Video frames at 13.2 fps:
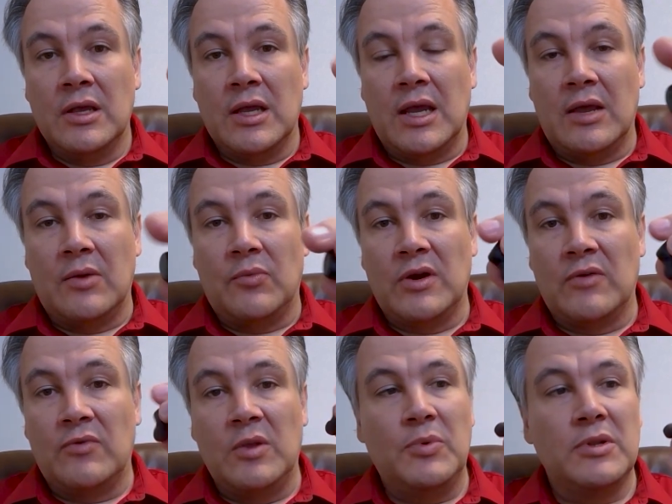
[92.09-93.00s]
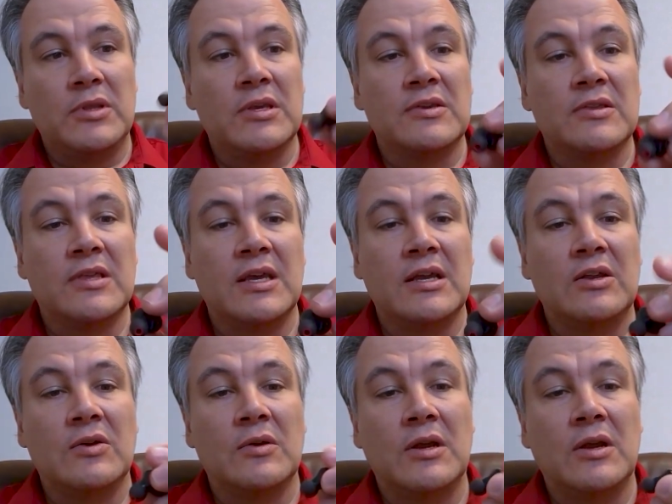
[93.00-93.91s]
And whenever you put this thing in
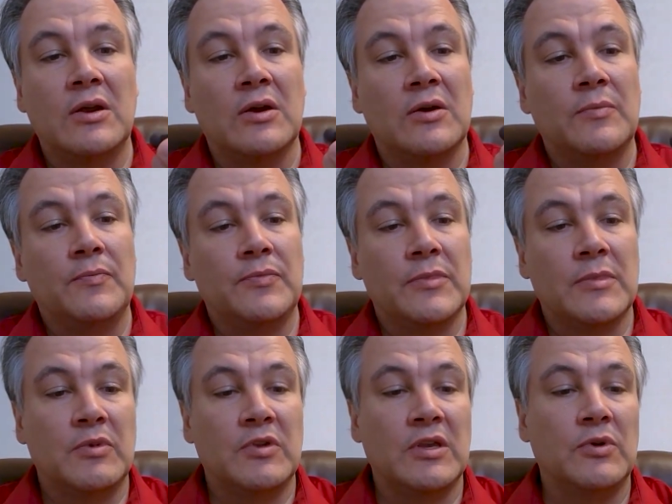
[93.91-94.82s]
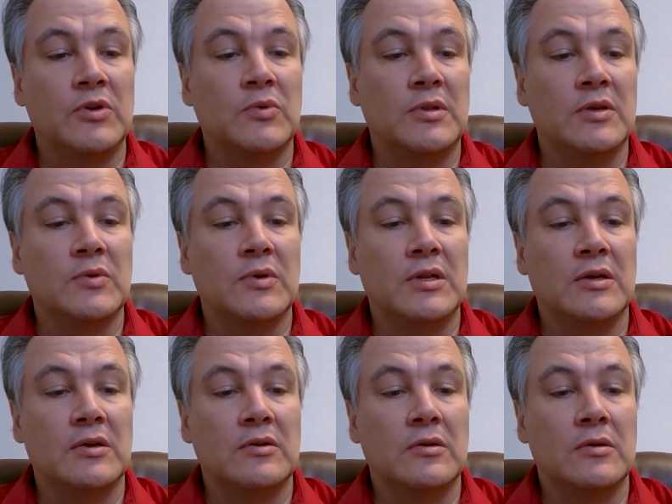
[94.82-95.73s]
your ear, let me see which one this one
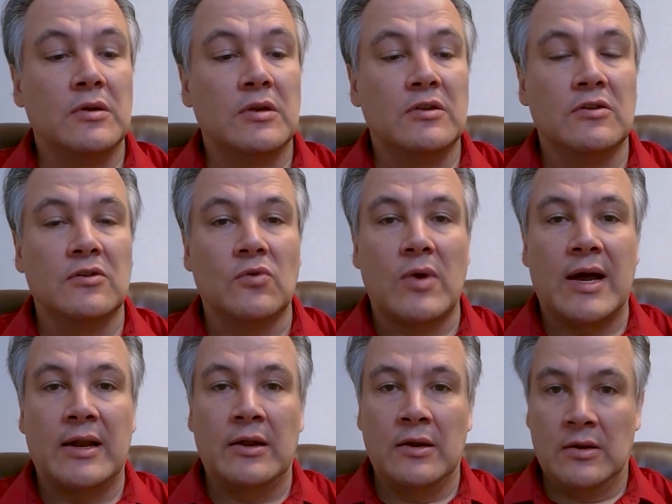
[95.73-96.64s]
is. This is the right.